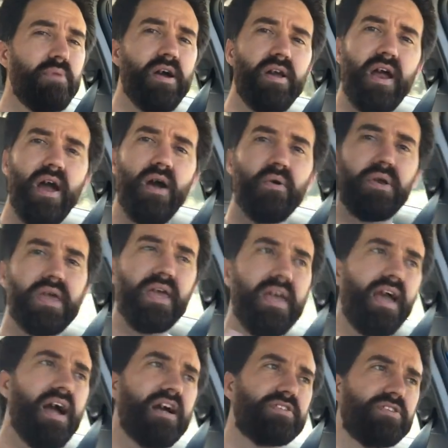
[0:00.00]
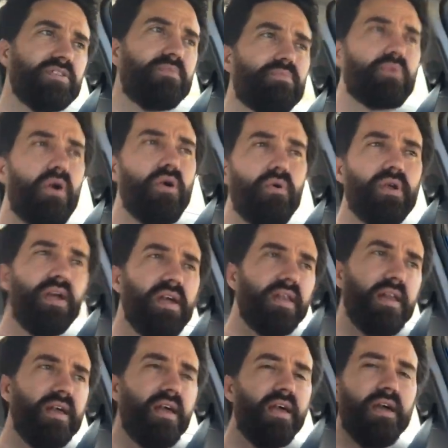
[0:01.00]
about how he actually wrote it
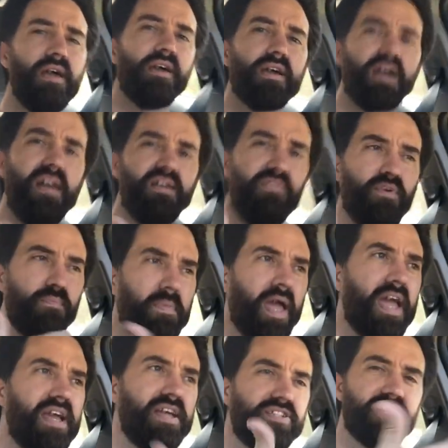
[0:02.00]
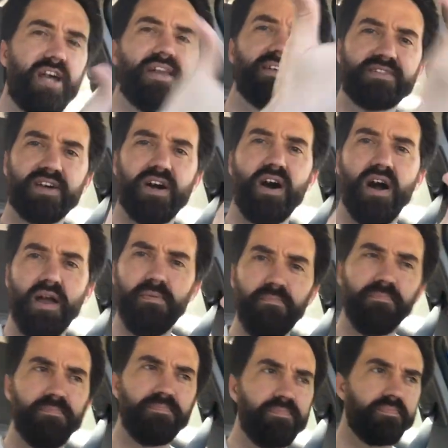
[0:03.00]
kind of a page at a
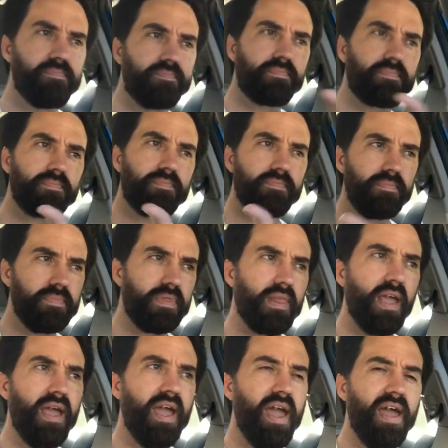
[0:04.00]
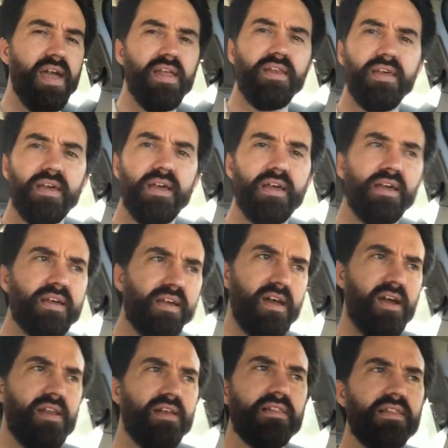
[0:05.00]
time, and
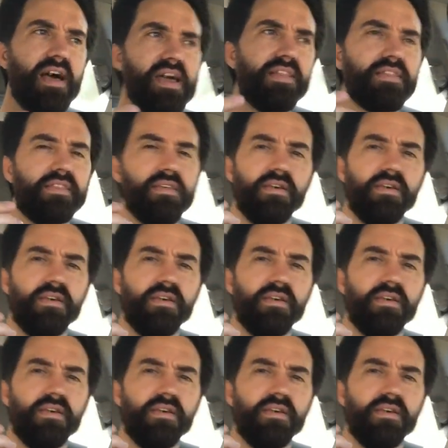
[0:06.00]
kind of let